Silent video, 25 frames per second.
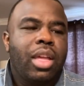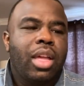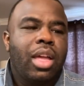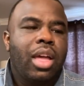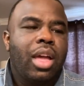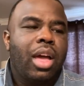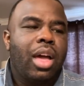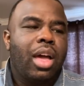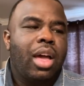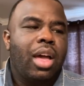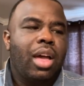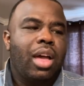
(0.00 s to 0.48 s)

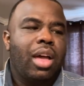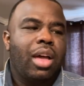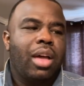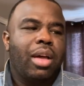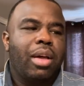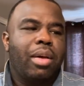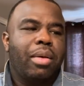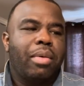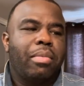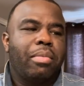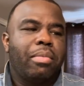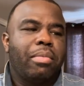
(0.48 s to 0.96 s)

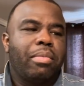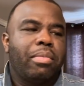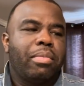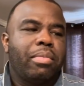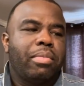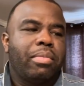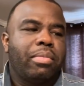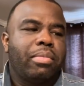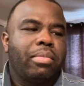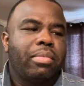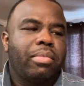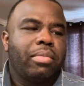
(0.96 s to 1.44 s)
Girl,
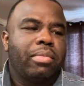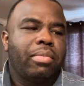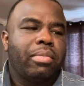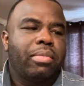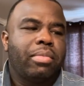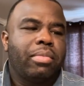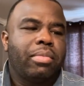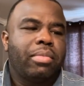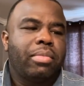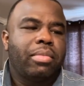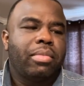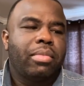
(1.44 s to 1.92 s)

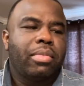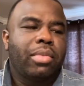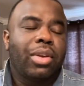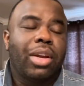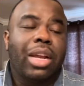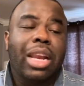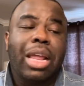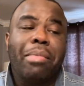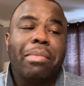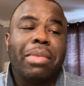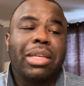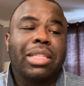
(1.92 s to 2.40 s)

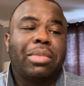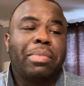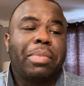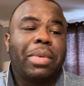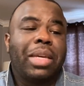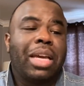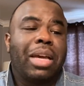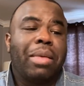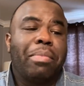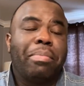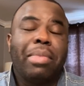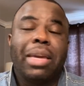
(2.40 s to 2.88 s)
that must be
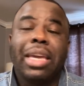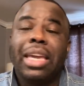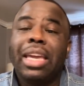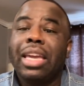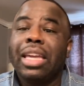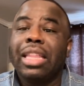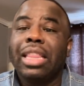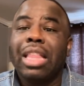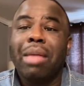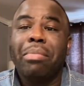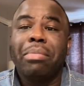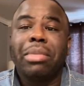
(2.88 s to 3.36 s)
a
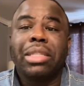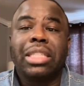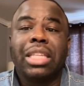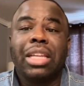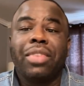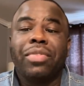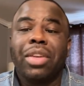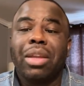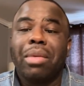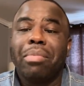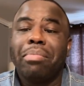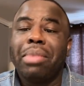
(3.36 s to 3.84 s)
big, they must
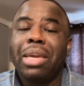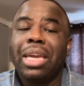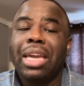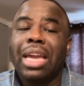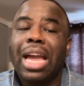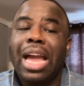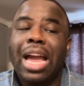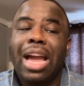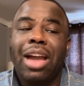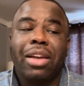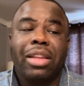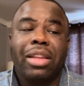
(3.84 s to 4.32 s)
live in a big high,